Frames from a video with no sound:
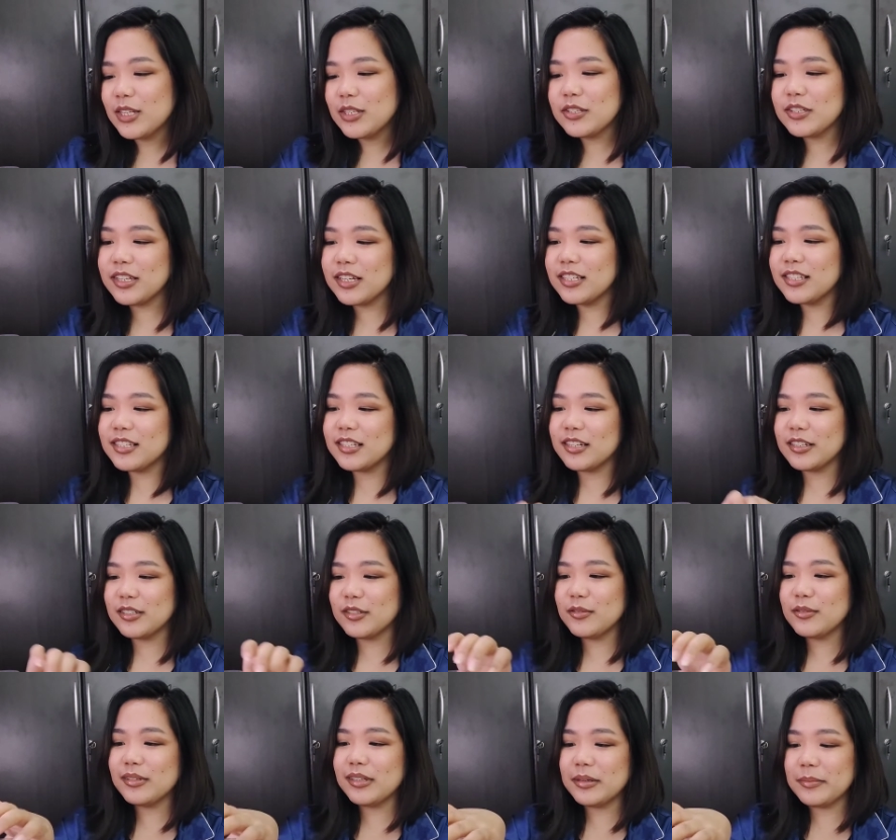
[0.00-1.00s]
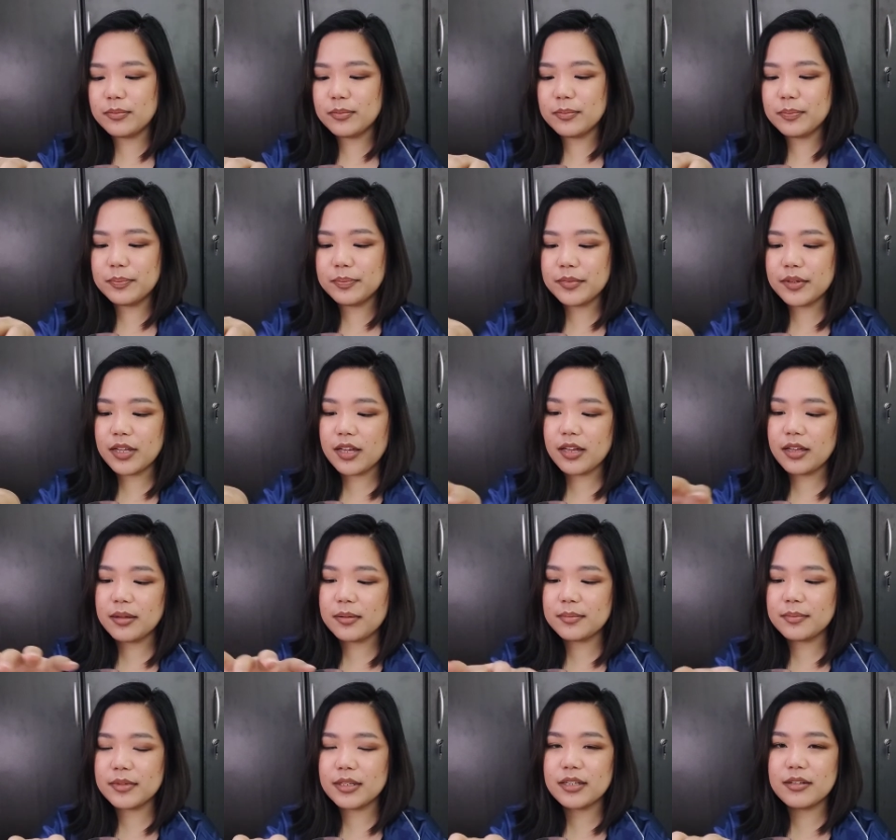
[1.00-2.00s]
So let's start yung
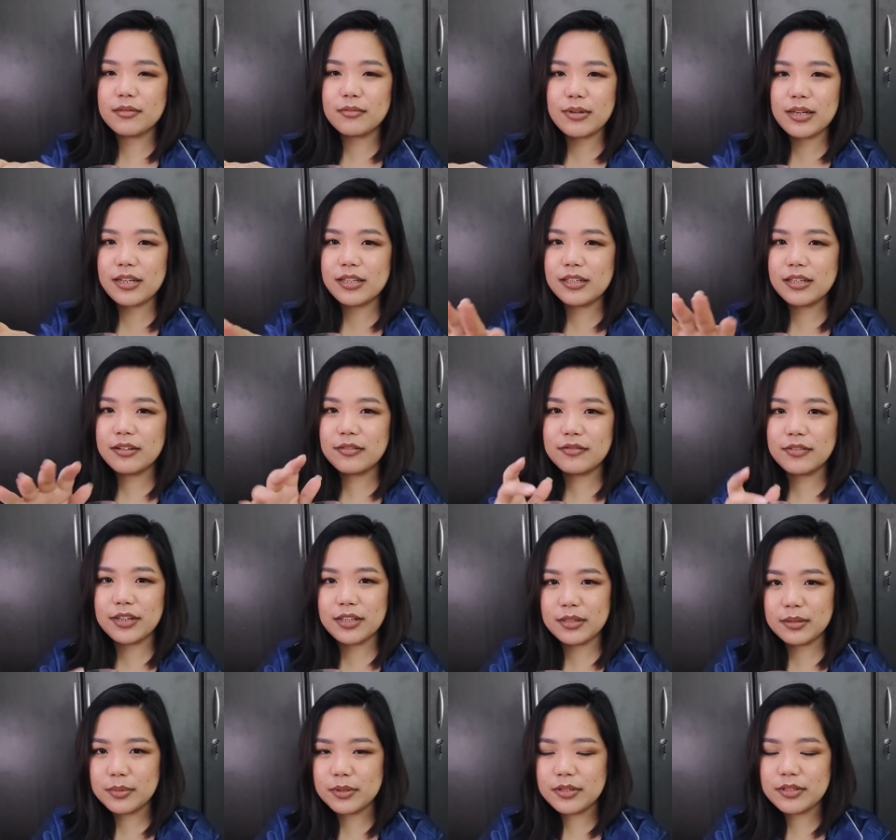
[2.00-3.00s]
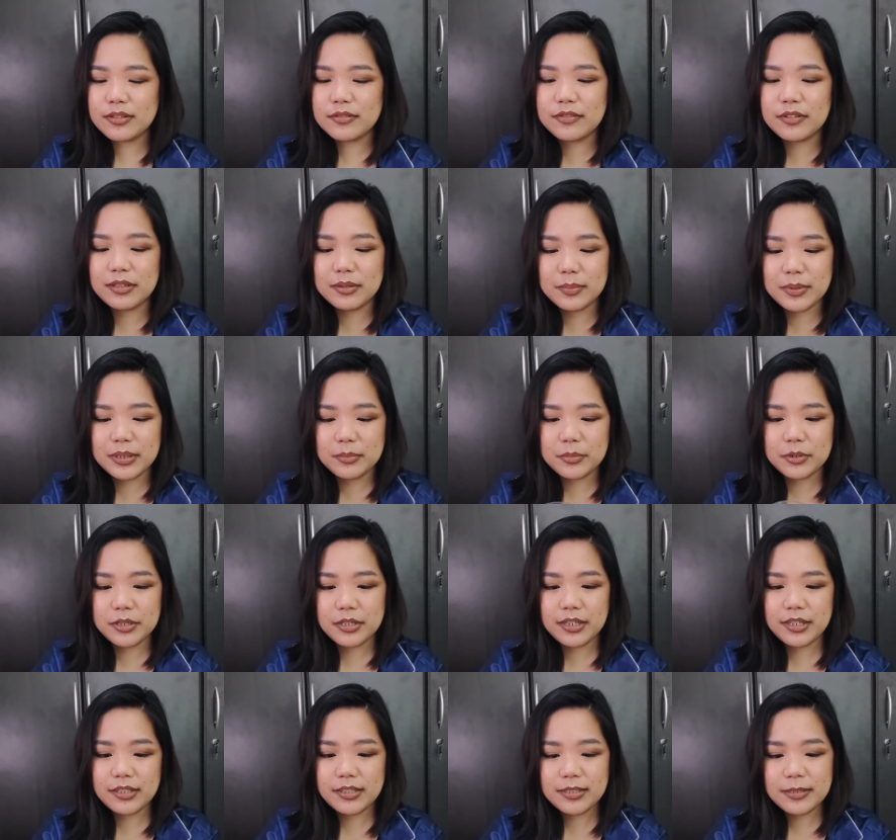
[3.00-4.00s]
readily available sa Philippine
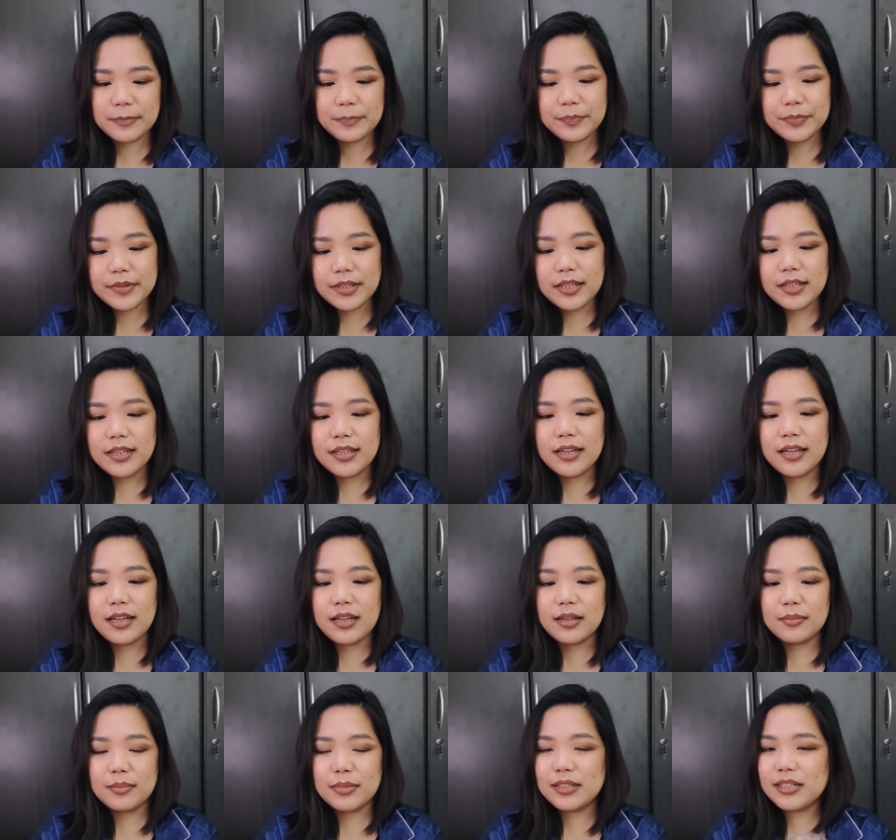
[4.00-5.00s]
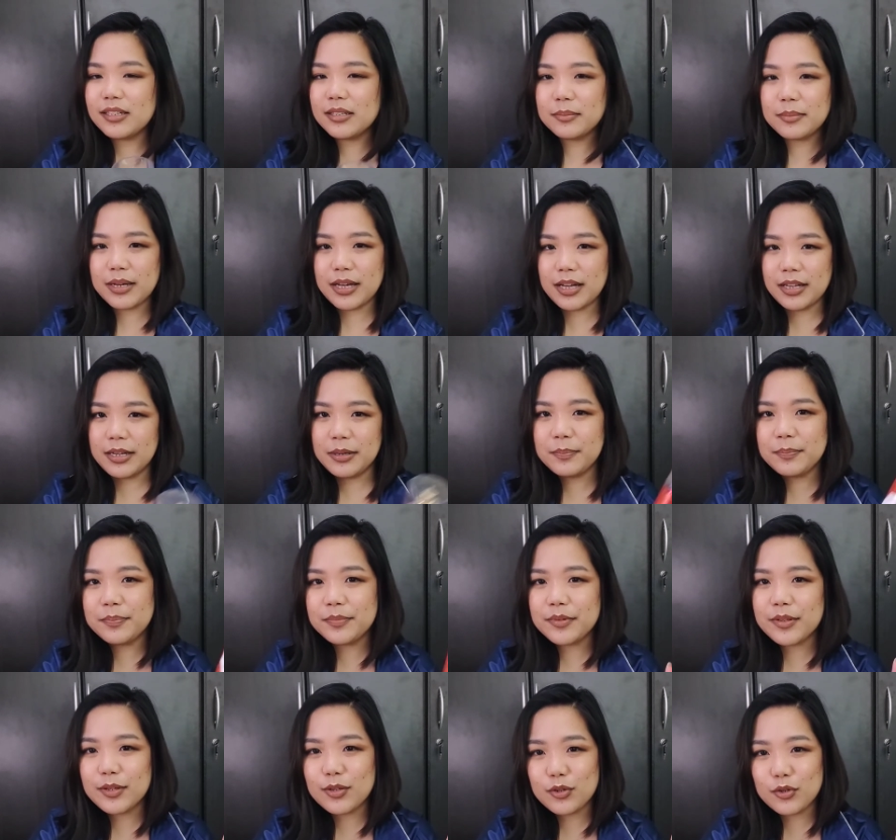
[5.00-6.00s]
market. Madaling mahanap.
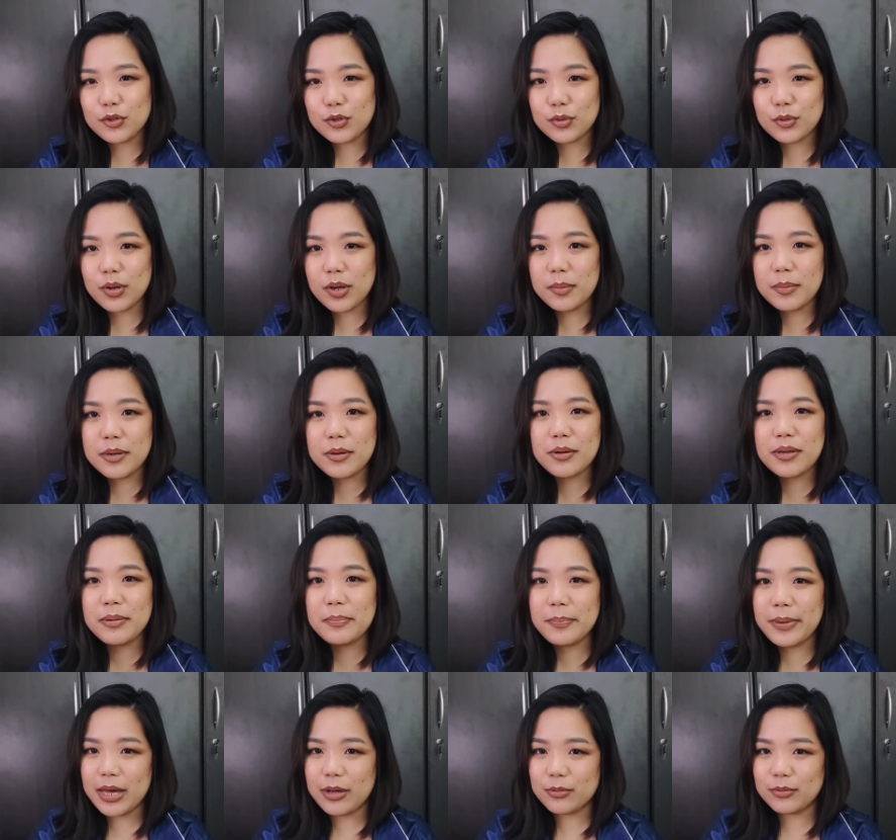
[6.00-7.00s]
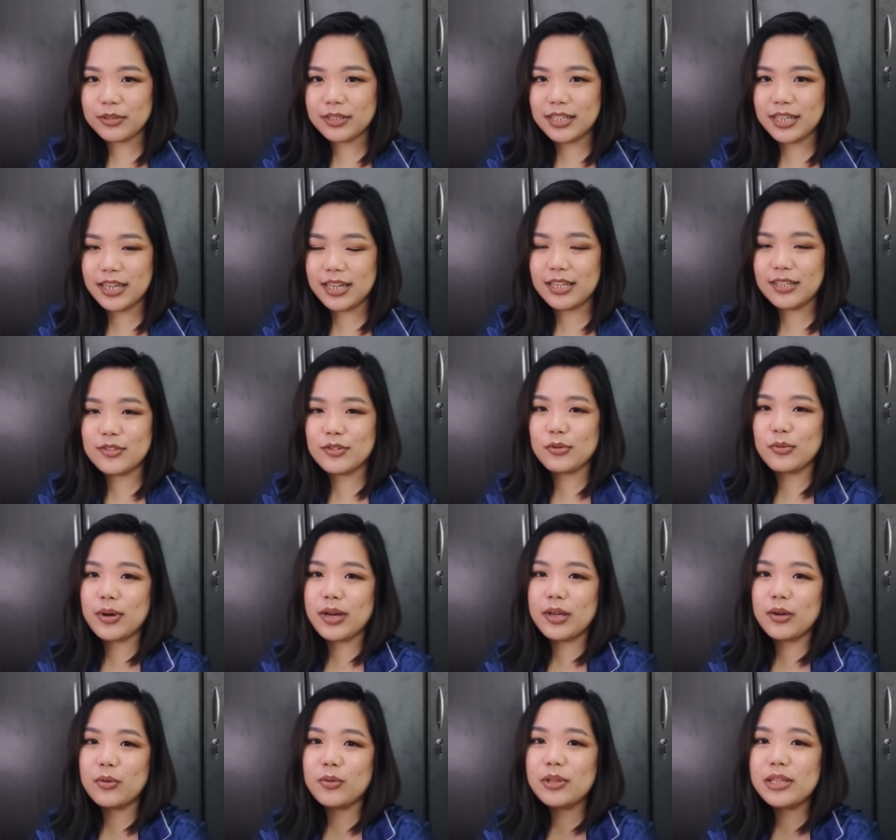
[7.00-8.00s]
Strawberry pound cake. So
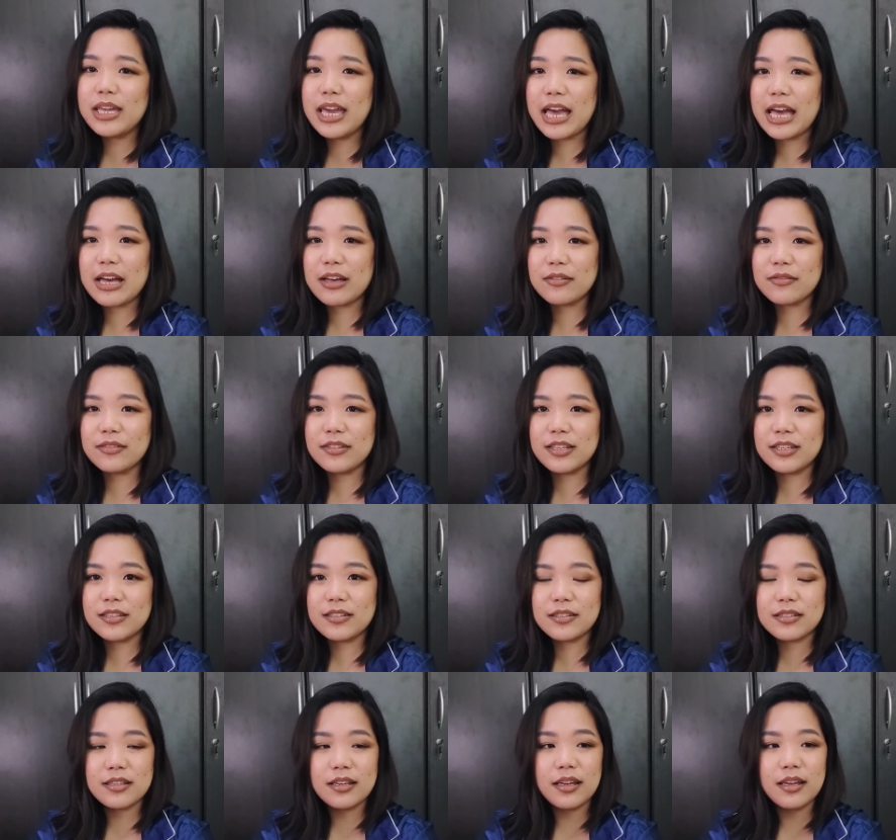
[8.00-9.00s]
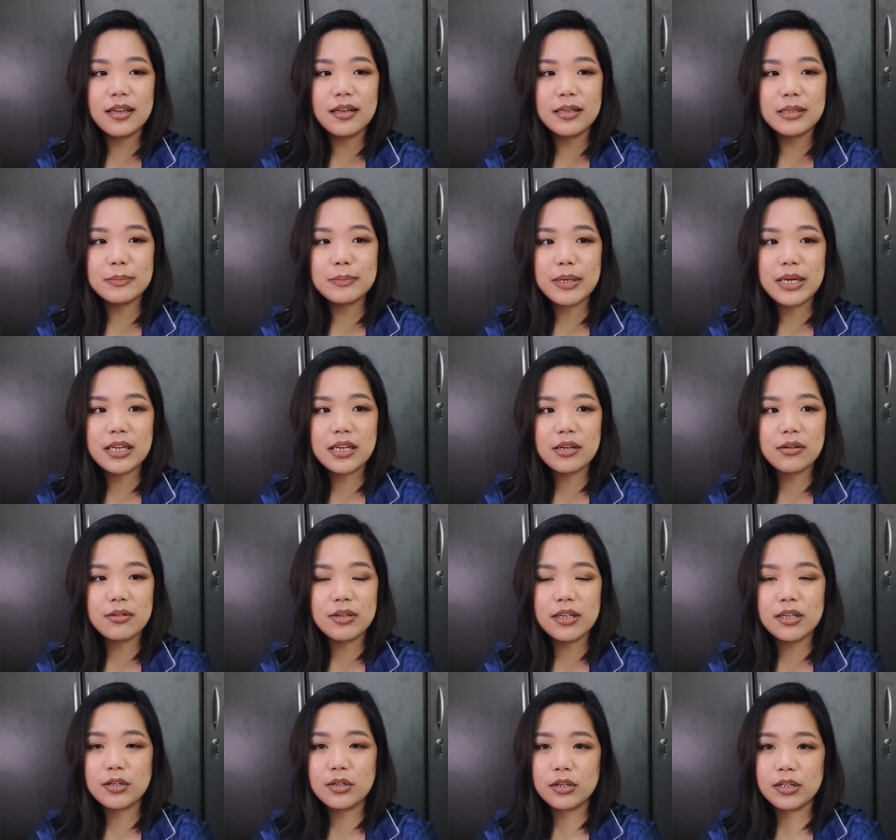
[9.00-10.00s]
I only have this
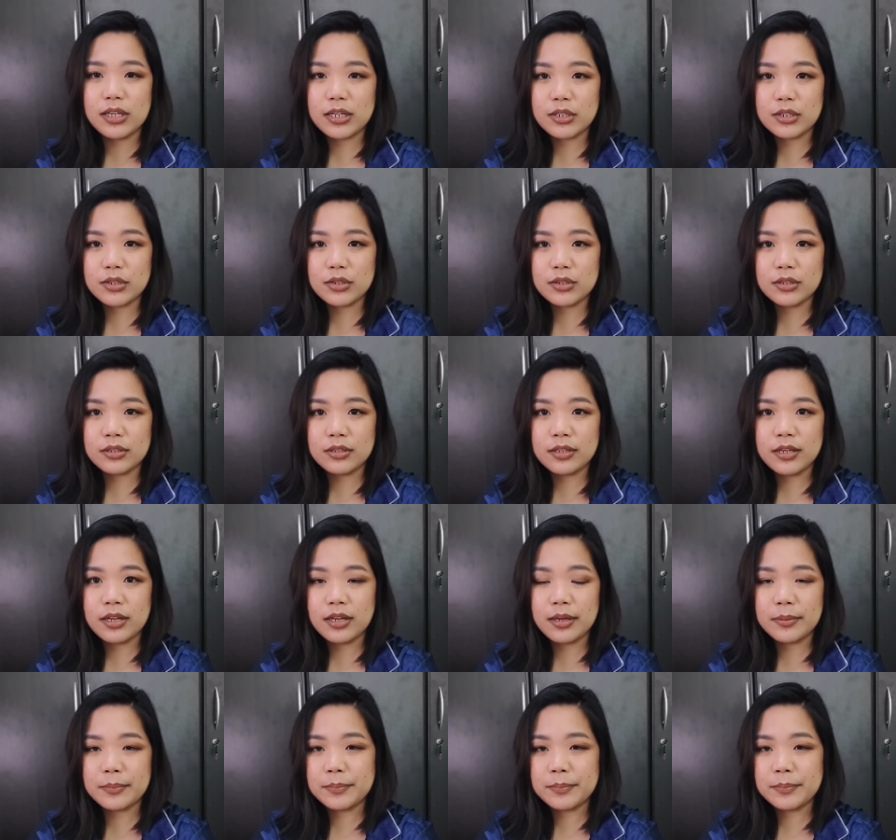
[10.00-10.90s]
bakery collection.